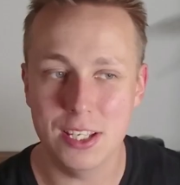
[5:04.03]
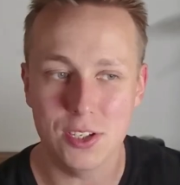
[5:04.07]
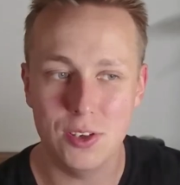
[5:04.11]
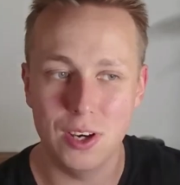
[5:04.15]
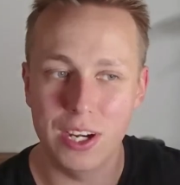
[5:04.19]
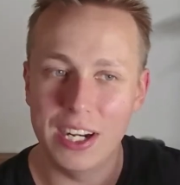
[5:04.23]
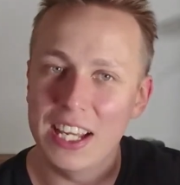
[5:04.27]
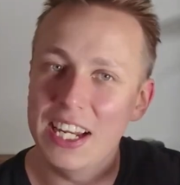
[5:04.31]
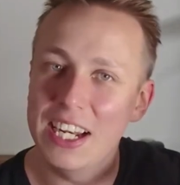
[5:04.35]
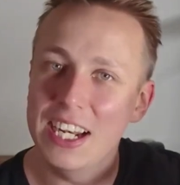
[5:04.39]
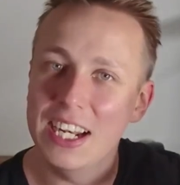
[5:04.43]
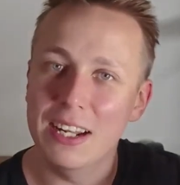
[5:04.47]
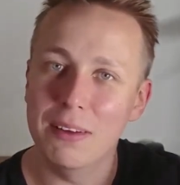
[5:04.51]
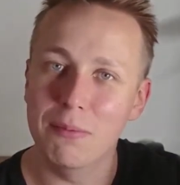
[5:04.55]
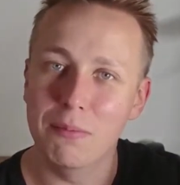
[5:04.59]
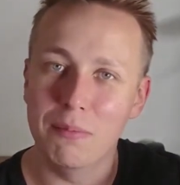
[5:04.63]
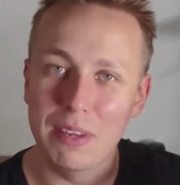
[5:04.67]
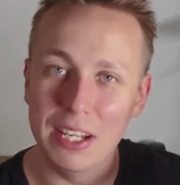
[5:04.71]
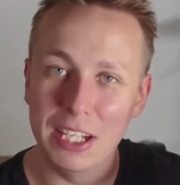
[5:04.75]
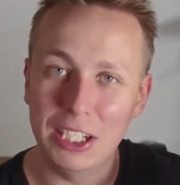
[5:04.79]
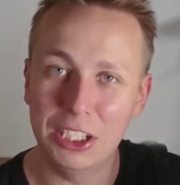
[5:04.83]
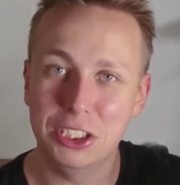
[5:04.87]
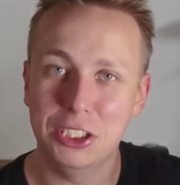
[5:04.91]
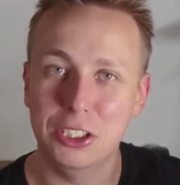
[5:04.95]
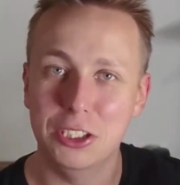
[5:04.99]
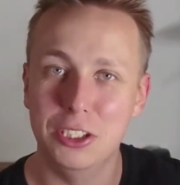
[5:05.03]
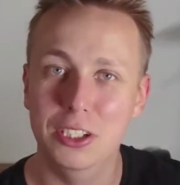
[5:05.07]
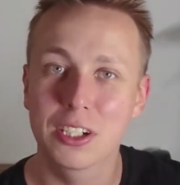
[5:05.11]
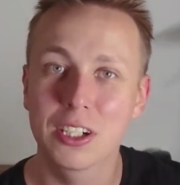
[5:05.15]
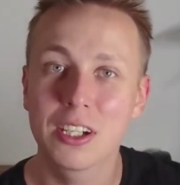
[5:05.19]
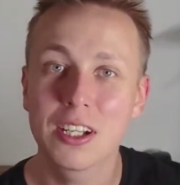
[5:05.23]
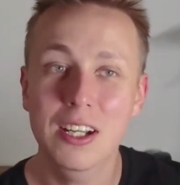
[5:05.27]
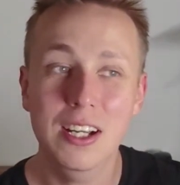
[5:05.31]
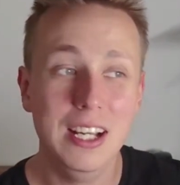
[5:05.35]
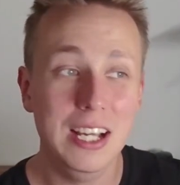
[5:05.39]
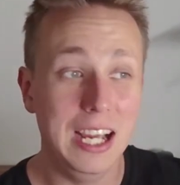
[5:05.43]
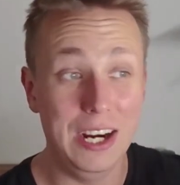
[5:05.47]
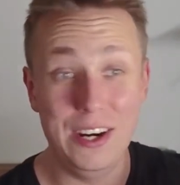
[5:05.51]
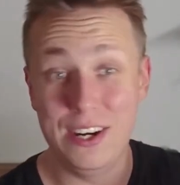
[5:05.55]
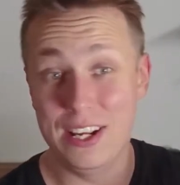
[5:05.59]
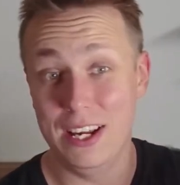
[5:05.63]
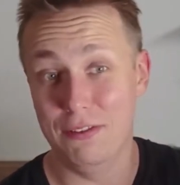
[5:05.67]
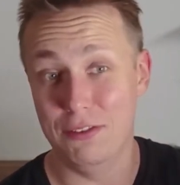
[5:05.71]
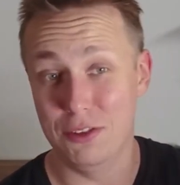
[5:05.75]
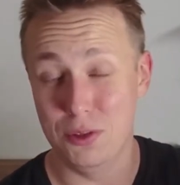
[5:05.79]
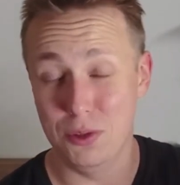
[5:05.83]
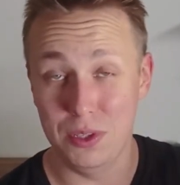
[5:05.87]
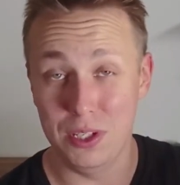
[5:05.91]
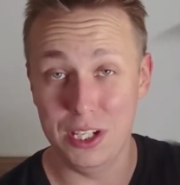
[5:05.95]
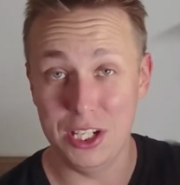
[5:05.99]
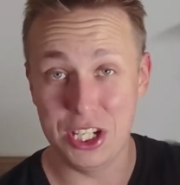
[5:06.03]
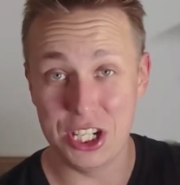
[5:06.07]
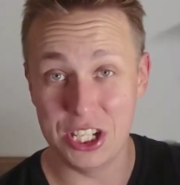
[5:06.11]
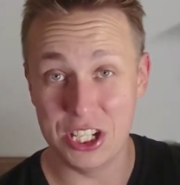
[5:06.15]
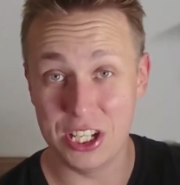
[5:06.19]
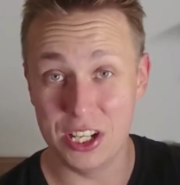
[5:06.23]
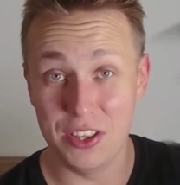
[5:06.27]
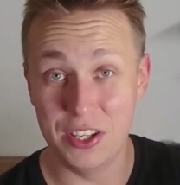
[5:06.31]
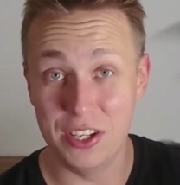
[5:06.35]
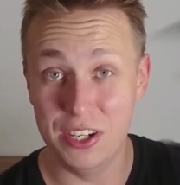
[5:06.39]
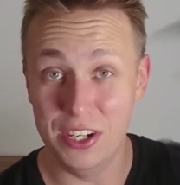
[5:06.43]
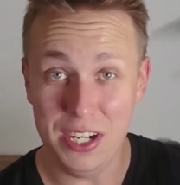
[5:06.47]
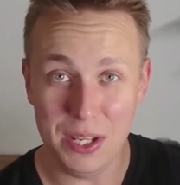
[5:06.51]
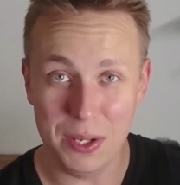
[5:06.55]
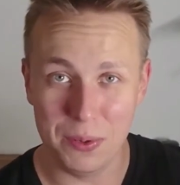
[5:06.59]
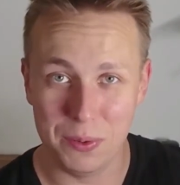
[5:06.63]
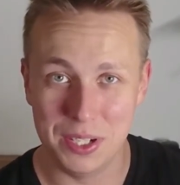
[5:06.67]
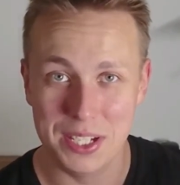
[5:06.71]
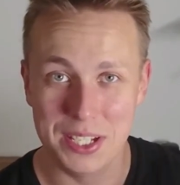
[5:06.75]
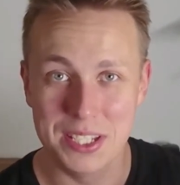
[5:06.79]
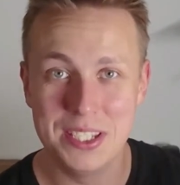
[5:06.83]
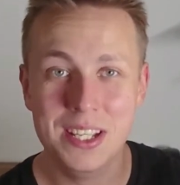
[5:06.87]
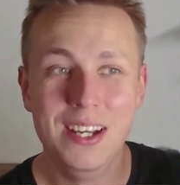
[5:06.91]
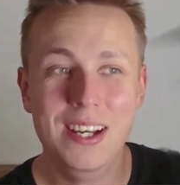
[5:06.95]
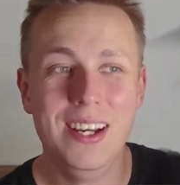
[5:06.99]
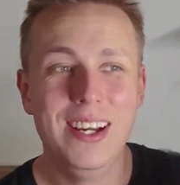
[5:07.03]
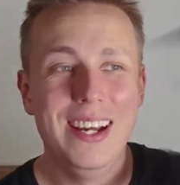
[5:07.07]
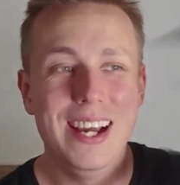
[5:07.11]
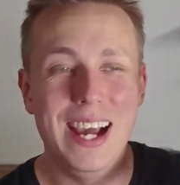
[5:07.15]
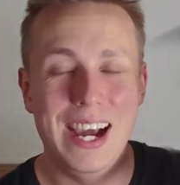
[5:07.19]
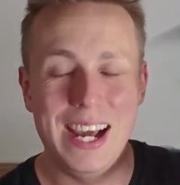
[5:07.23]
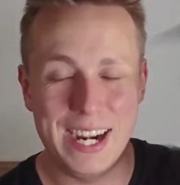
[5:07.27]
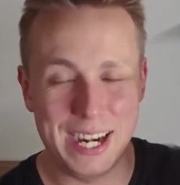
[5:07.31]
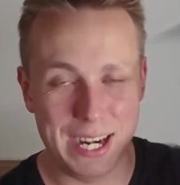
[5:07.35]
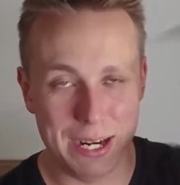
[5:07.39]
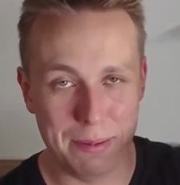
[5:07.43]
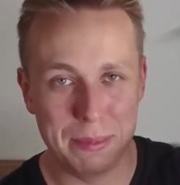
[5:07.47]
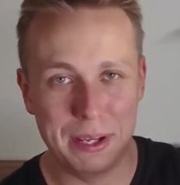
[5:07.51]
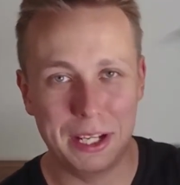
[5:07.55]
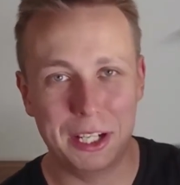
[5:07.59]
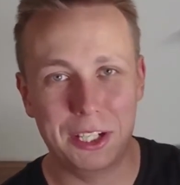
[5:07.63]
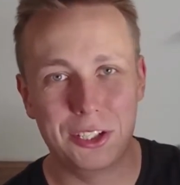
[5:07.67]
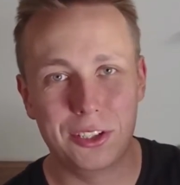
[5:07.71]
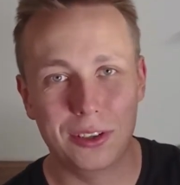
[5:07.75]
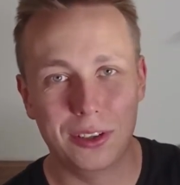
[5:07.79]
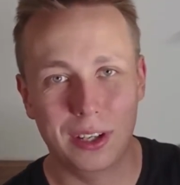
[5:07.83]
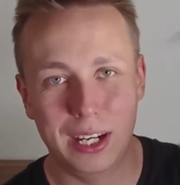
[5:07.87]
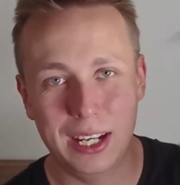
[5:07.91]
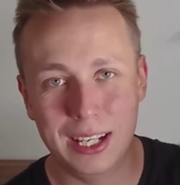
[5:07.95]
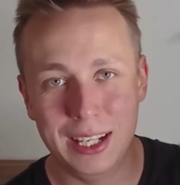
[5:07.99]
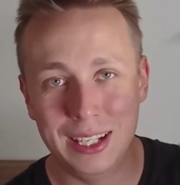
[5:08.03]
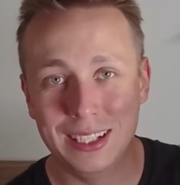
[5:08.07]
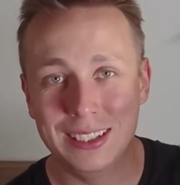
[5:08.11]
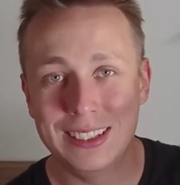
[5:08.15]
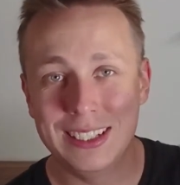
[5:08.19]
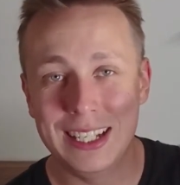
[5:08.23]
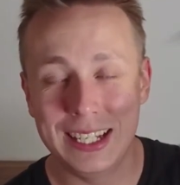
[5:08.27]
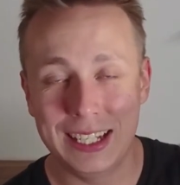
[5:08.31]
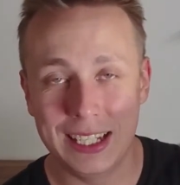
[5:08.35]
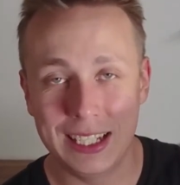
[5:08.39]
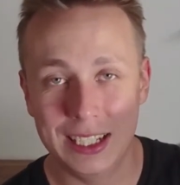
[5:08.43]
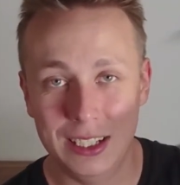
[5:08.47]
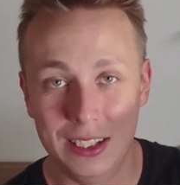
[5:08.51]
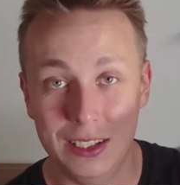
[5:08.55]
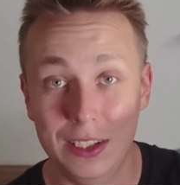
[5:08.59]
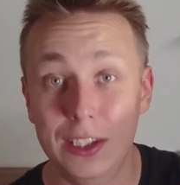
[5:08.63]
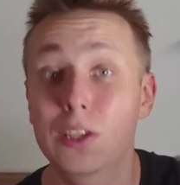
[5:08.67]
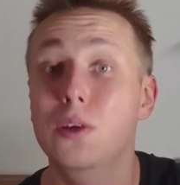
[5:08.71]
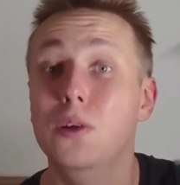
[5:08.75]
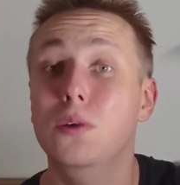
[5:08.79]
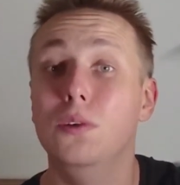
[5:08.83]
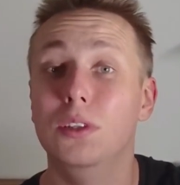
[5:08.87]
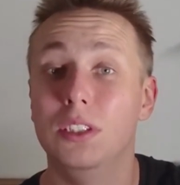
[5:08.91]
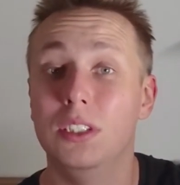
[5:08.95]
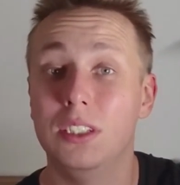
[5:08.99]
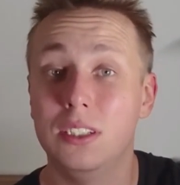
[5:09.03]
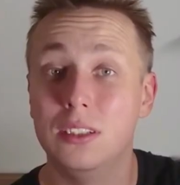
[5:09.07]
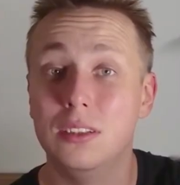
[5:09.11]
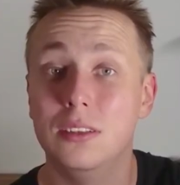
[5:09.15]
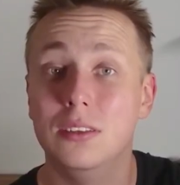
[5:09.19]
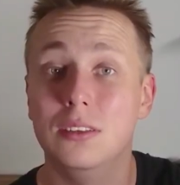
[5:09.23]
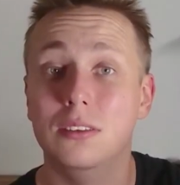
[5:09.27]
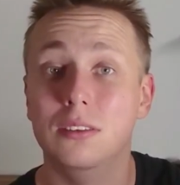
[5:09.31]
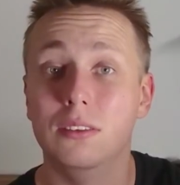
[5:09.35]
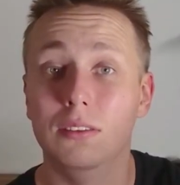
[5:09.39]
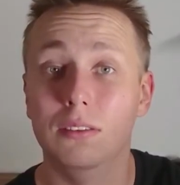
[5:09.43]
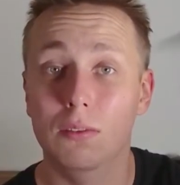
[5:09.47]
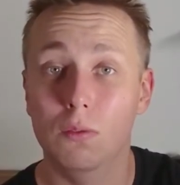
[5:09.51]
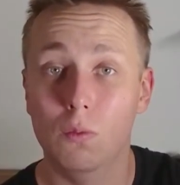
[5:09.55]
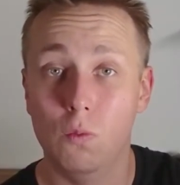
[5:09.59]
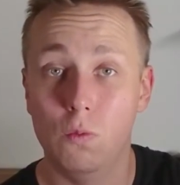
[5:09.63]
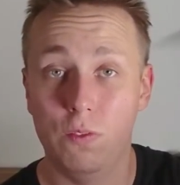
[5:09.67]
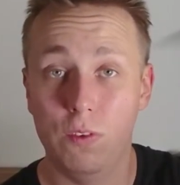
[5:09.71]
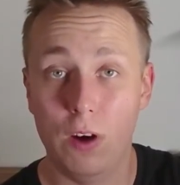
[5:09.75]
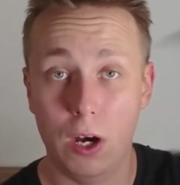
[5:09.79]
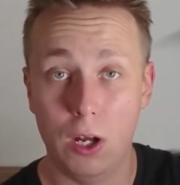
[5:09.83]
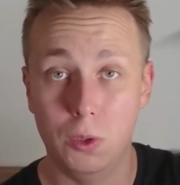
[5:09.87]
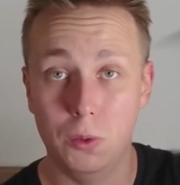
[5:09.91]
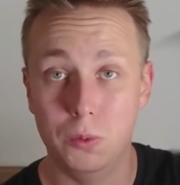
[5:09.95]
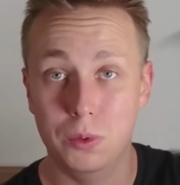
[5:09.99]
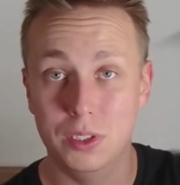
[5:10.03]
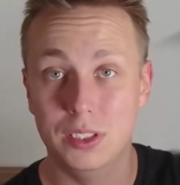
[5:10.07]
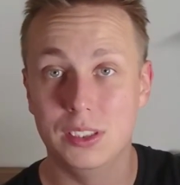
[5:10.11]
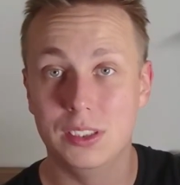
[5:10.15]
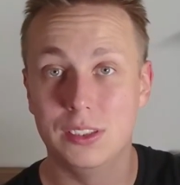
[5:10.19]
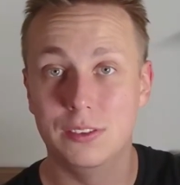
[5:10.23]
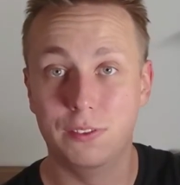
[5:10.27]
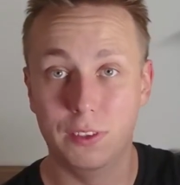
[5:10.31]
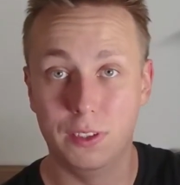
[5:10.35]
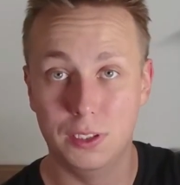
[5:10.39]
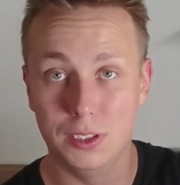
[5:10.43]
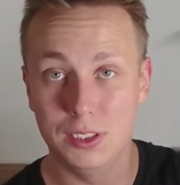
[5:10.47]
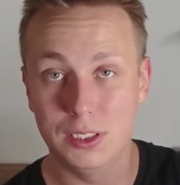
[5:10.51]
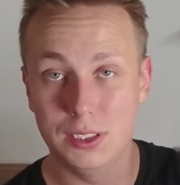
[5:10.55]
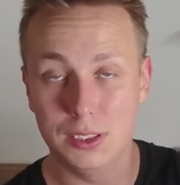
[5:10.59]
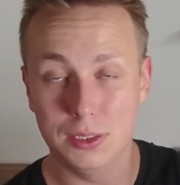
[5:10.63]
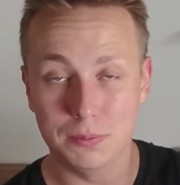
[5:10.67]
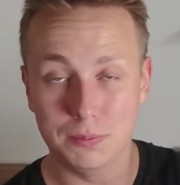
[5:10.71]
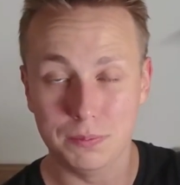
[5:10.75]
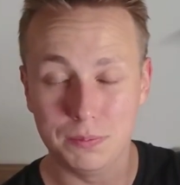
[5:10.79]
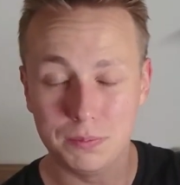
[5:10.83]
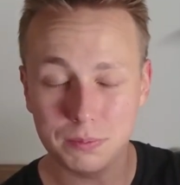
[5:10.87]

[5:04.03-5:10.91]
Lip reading: So I needed to make sure, I already have 2 niches on there anyways. I need to make sure I take care of those followers first.